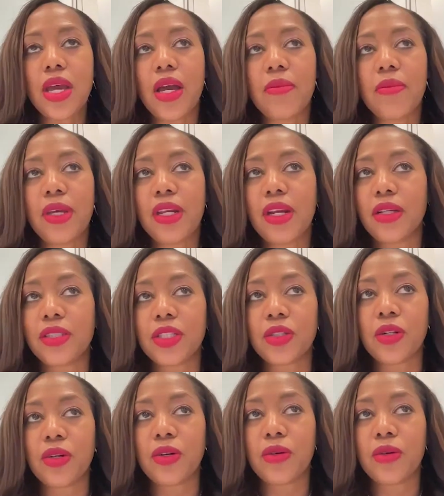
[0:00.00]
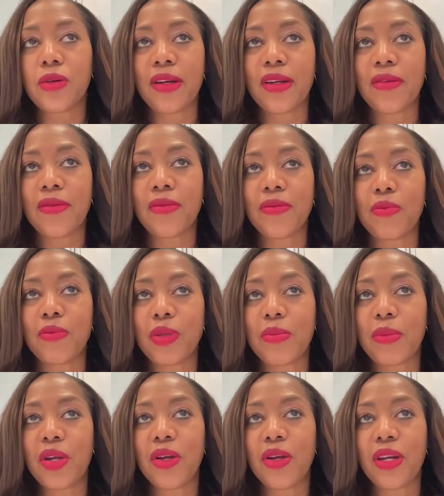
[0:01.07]
I mean, so I've
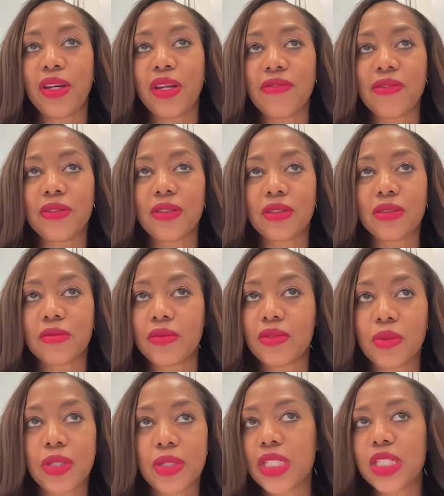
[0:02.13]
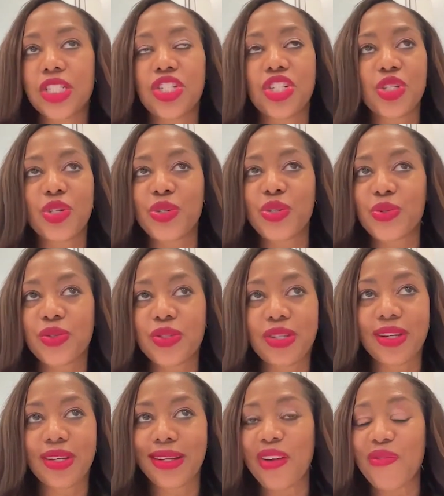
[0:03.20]
been married for 26
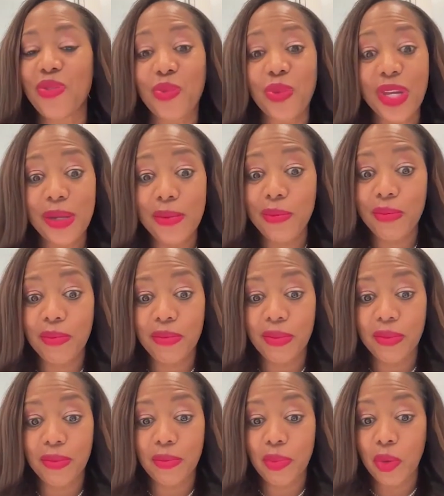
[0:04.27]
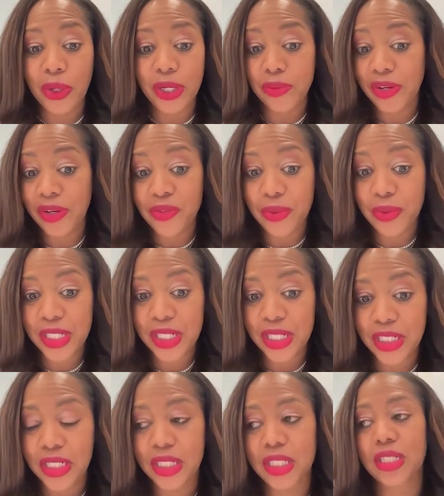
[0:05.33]
years. I have we have three
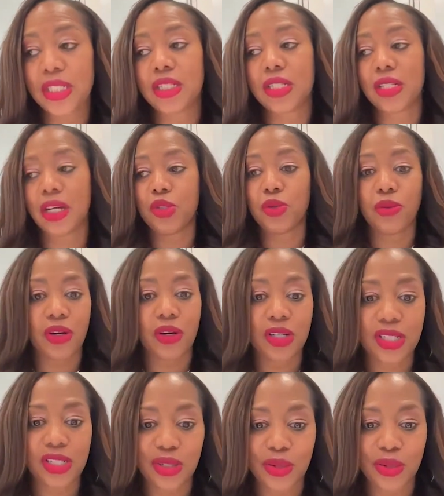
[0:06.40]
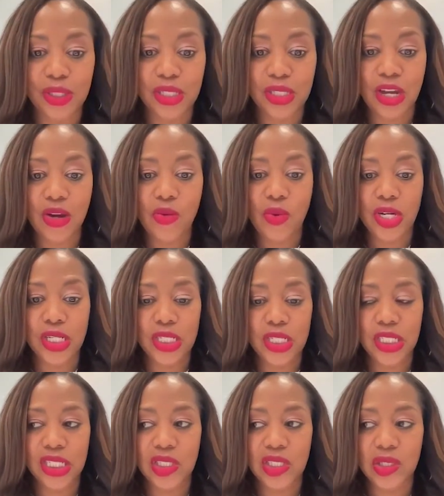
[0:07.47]
sons. Two are adults now. One
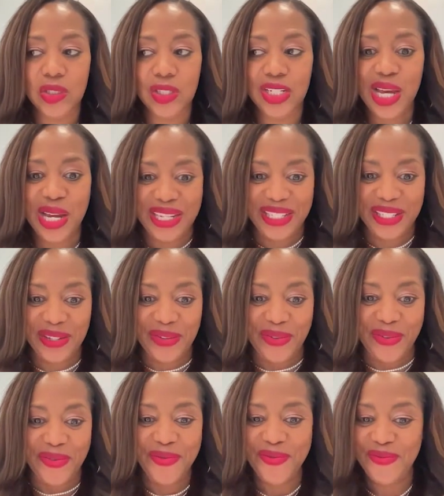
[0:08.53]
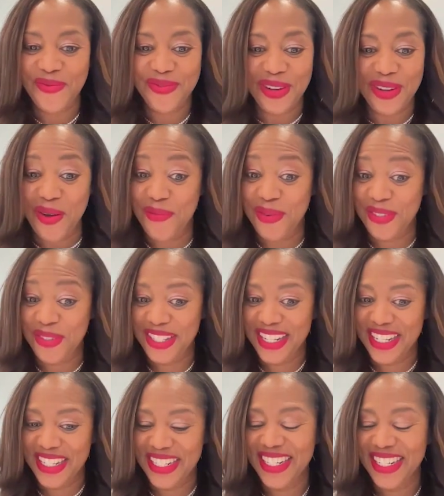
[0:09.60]
is still in high school, almost
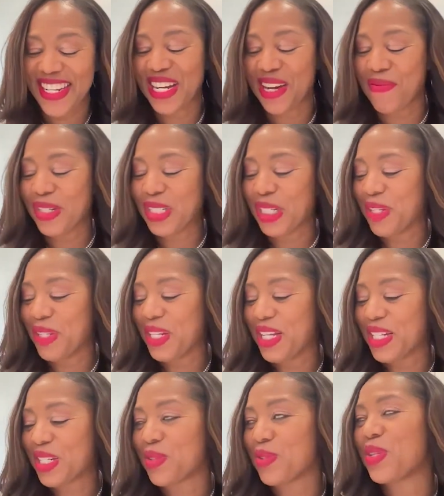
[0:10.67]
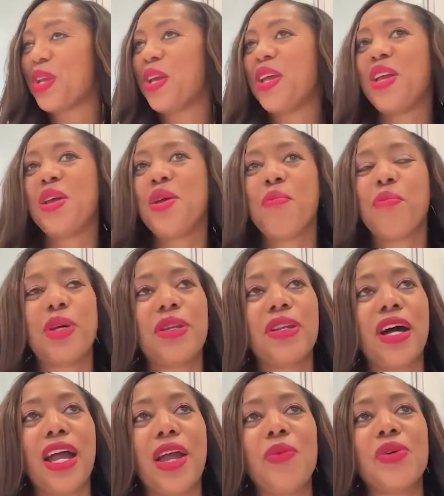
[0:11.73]
done, almost empty nesters. But
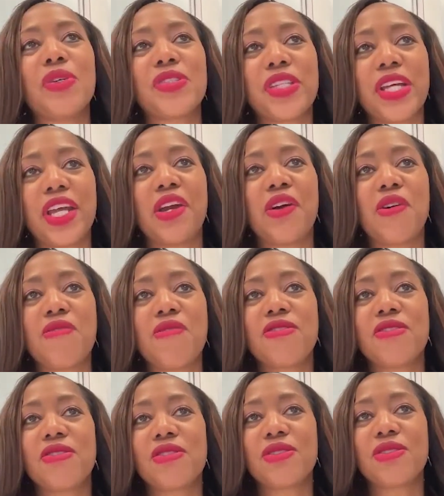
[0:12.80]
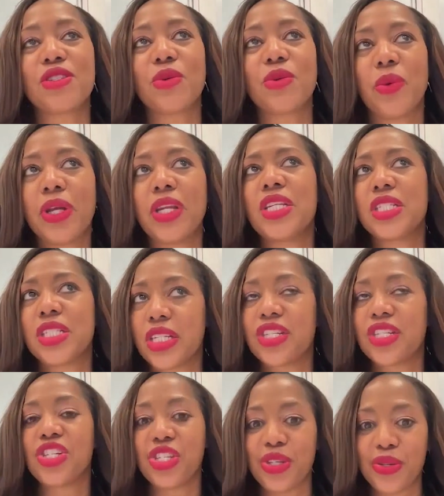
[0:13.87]
I will say, over
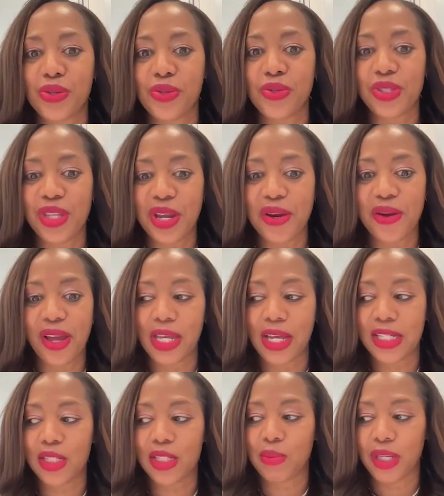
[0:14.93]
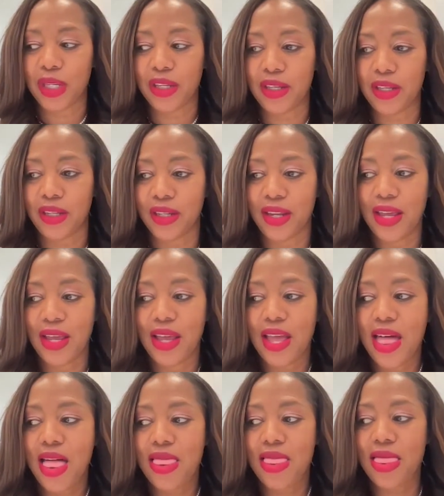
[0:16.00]
26 years, there has been
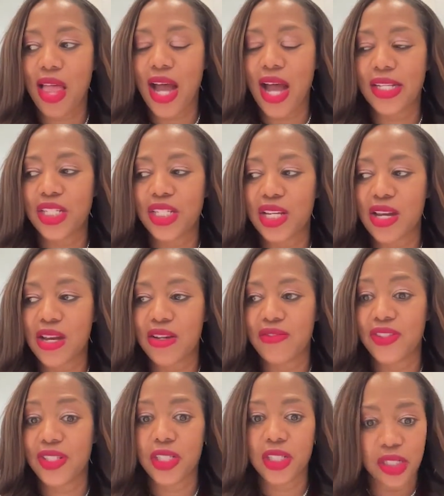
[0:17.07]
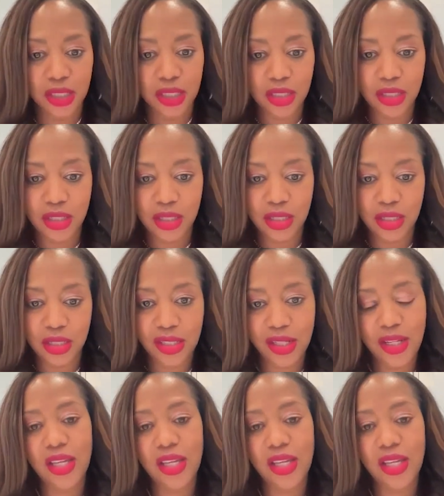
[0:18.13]
lots of seasons